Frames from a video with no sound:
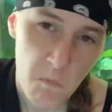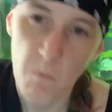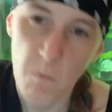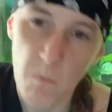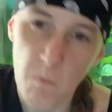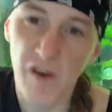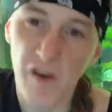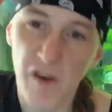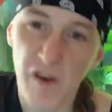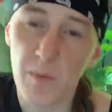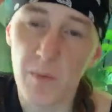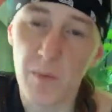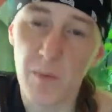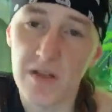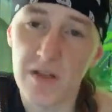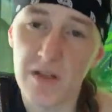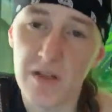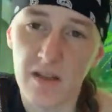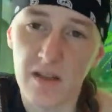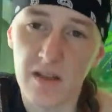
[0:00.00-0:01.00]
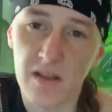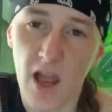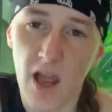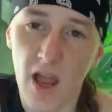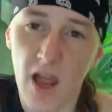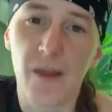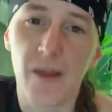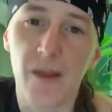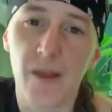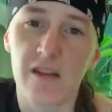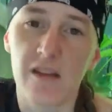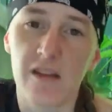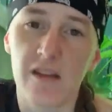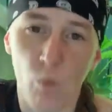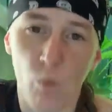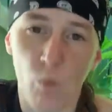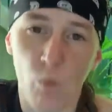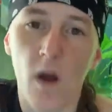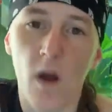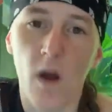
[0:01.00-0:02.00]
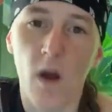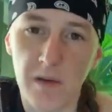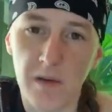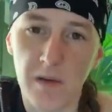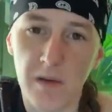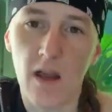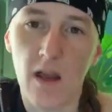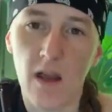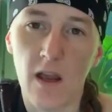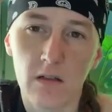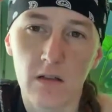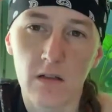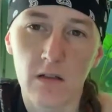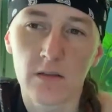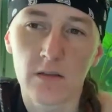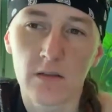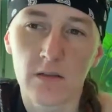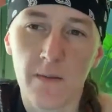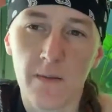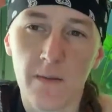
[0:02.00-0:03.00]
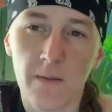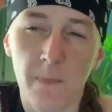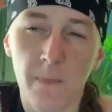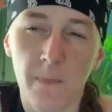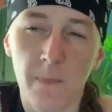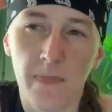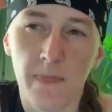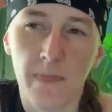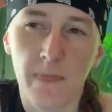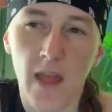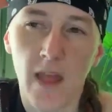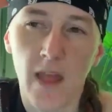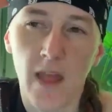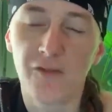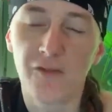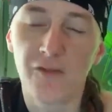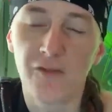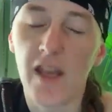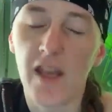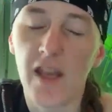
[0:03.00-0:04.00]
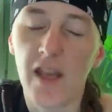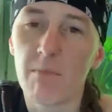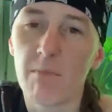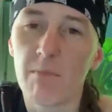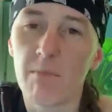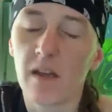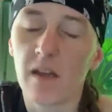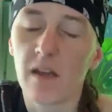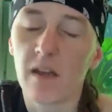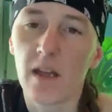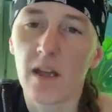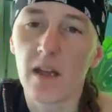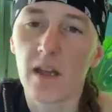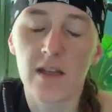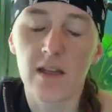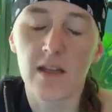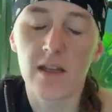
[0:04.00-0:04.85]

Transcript: 50% of the time at least, want to be there. I feel like Chameleon is